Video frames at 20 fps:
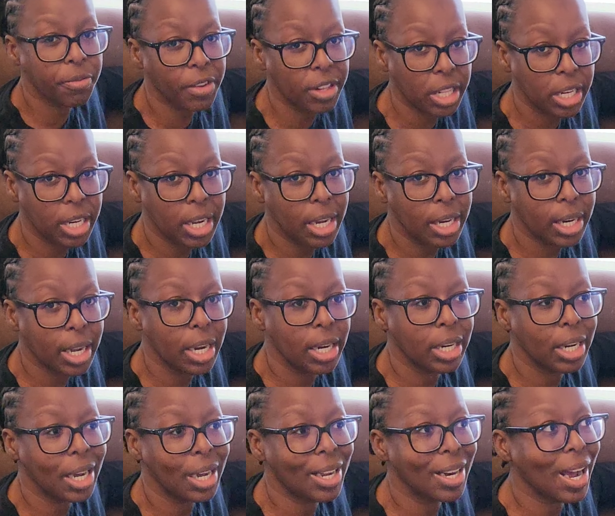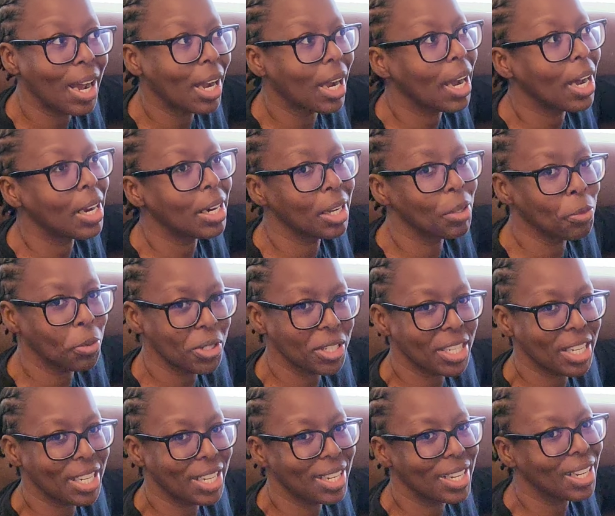is $59.99. I got it, once
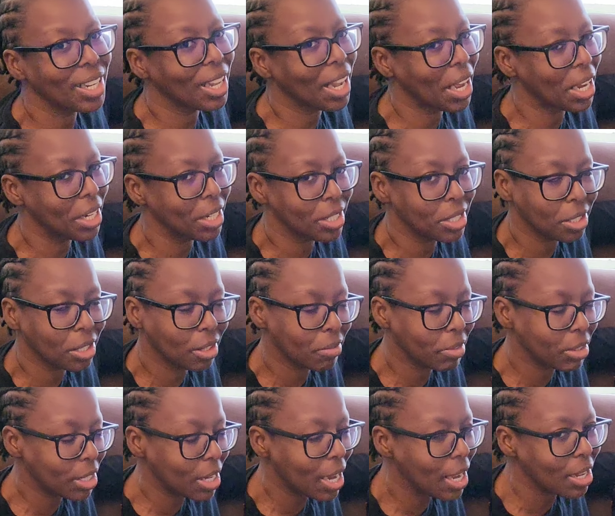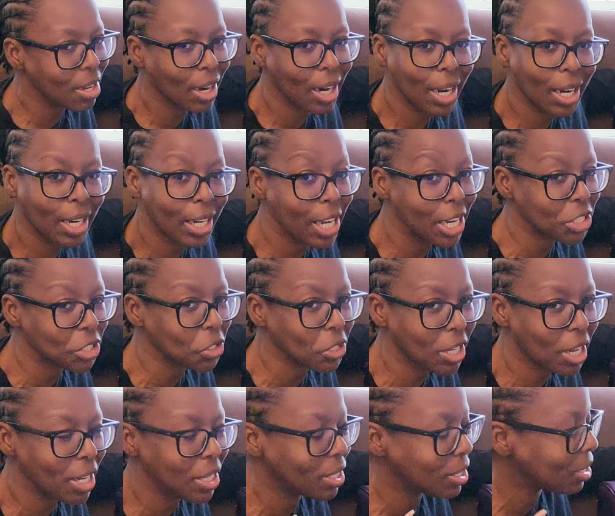again, lightning deal of the day. Y'all got to catch those
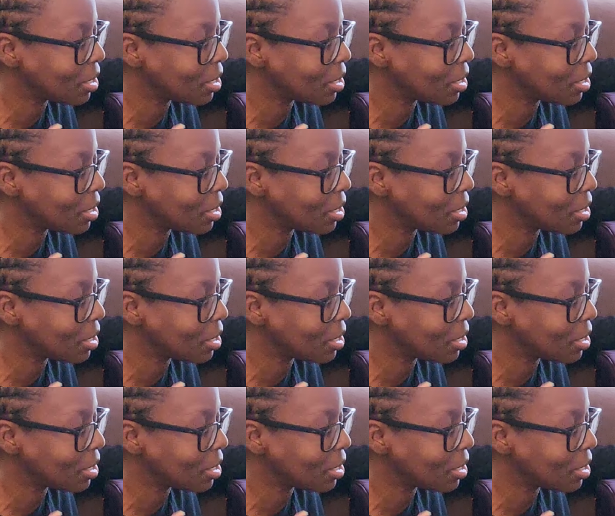lightning